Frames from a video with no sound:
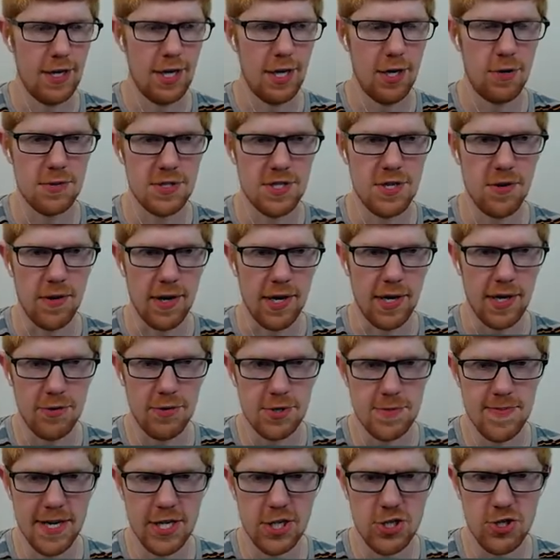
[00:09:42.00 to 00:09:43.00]
it was doing it. It
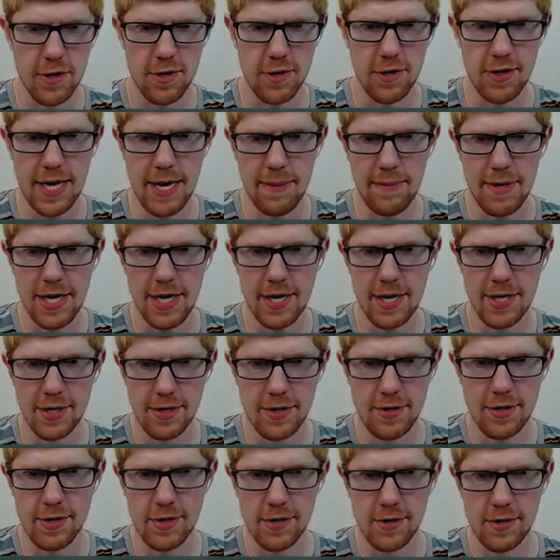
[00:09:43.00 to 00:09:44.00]
was my controller, not me.
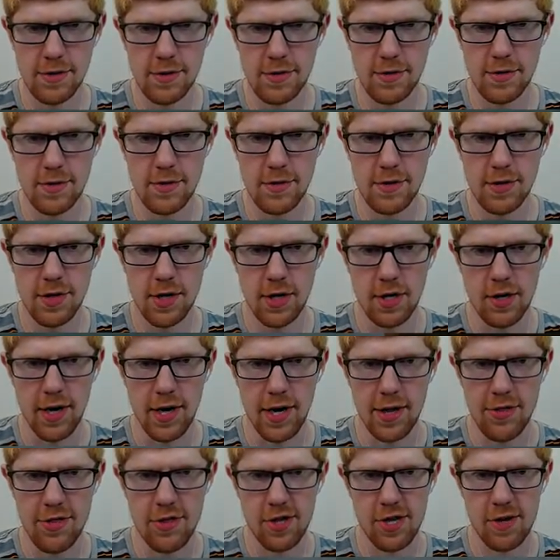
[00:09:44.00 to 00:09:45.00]

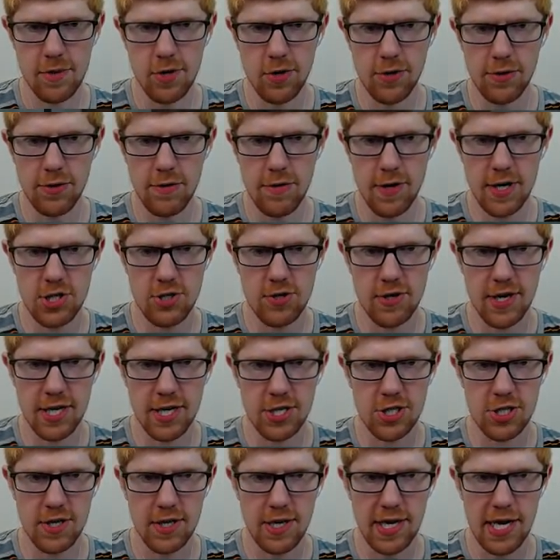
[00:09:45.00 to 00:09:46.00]
I think I'm going the right
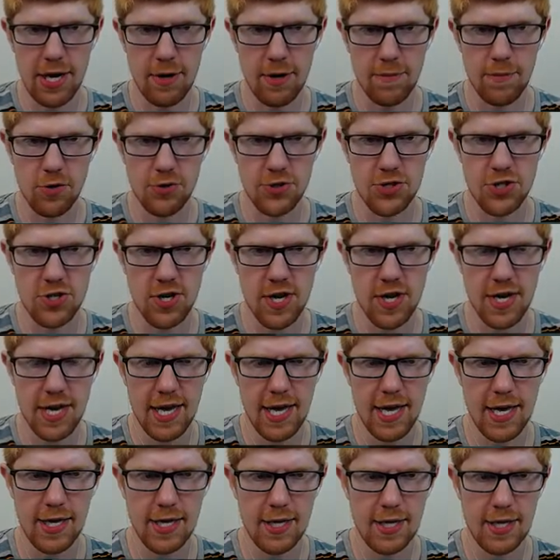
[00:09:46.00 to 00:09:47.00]
direction now. I'm going straight
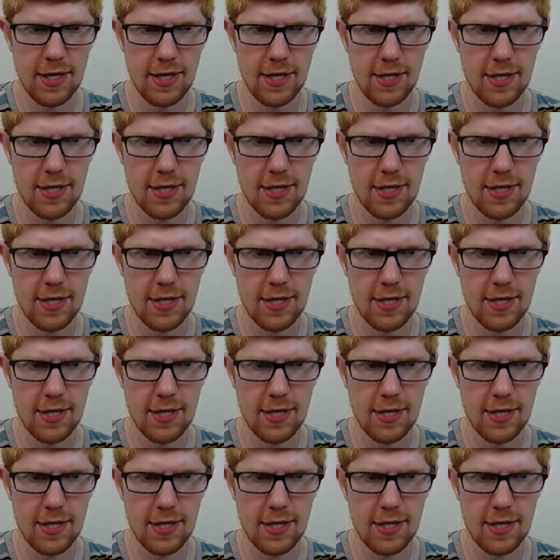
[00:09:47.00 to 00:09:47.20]
ahead.